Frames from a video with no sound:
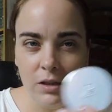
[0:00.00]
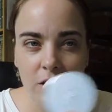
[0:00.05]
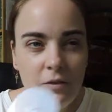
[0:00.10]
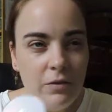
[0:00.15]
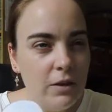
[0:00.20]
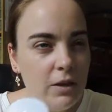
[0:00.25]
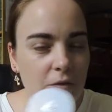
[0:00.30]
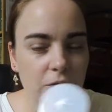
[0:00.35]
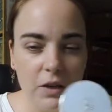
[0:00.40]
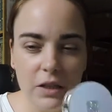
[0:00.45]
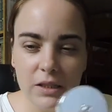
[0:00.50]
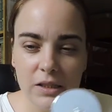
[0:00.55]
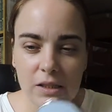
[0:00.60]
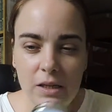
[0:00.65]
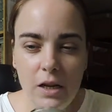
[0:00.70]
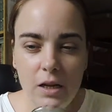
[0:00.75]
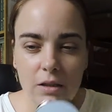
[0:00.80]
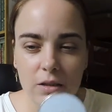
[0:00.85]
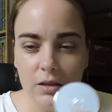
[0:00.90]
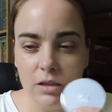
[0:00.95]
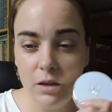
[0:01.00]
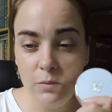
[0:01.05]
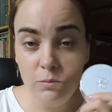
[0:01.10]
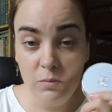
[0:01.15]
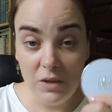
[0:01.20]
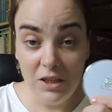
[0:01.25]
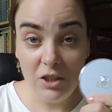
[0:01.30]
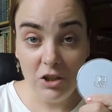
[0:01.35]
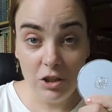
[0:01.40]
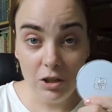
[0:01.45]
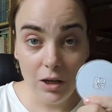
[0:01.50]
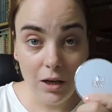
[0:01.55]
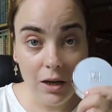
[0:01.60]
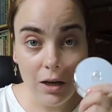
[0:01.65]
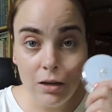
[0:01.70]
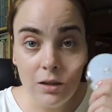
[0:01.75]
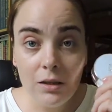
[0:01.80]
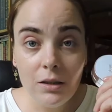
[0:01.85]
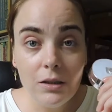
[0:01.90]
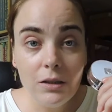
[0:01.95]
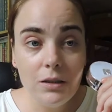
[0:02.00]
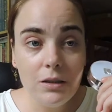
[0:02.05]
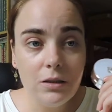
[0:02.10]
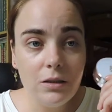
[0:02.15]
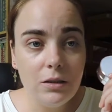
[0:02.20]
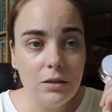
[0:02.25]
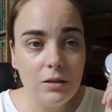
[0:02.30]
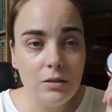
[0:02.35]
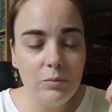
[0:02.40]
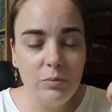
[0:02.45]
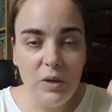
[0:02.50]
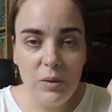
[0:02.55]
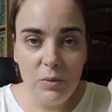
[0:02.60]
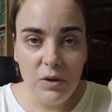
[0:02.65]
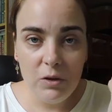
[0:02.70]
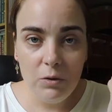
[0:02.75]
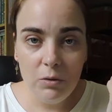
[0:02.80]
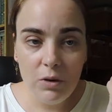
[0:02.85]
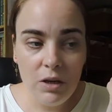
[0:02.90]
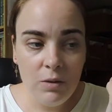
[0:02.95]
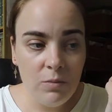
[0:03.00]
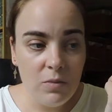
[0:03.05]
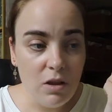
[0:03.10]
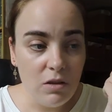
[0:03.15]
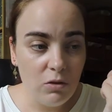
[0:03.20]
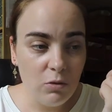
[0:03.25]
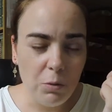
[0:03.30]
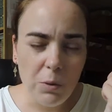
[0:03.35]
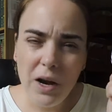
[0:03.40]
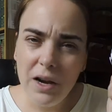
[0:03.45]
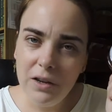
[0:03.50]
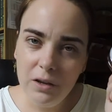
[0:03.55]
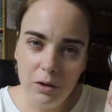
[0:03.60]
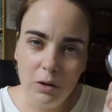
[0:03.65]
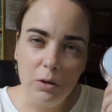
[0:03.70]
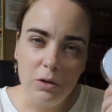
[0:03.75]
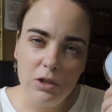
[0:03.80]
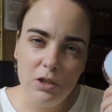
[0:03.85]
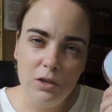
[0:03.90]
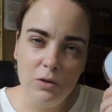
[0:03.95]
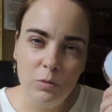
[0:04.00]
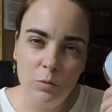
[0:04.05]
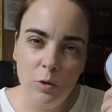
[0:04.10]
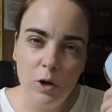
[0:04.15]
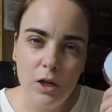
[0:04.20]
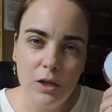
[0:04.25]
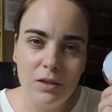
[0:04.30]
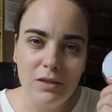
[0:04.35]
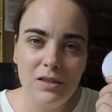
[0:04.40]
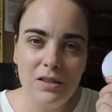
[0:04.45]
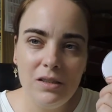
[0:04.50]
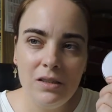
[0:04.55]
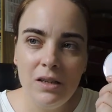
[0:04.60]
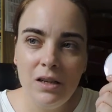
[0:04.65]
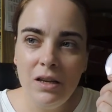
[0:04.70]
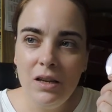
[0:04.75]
Even if it's not a Misha BB cream, try a cushion once.